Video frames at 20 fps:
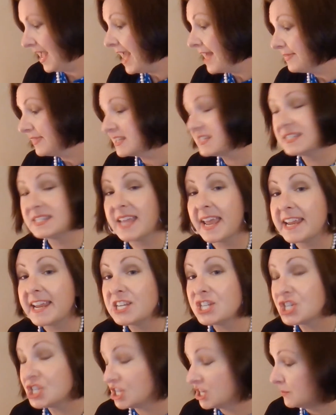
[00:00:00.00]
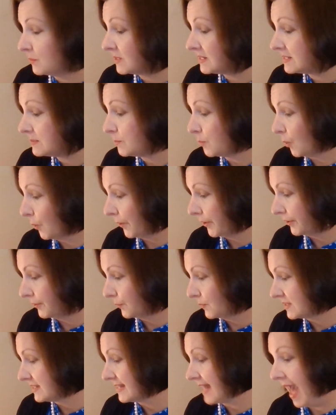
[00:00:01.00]
The day she was born
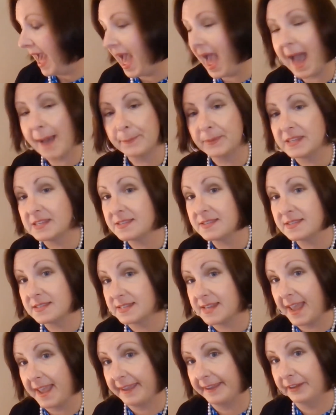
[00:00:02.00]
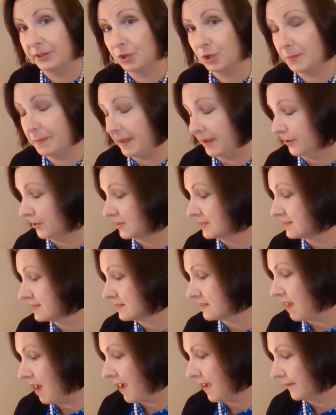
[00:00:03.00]
was the happiest day in her parents'
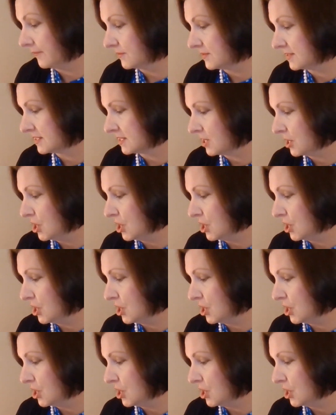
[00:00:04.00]
lives.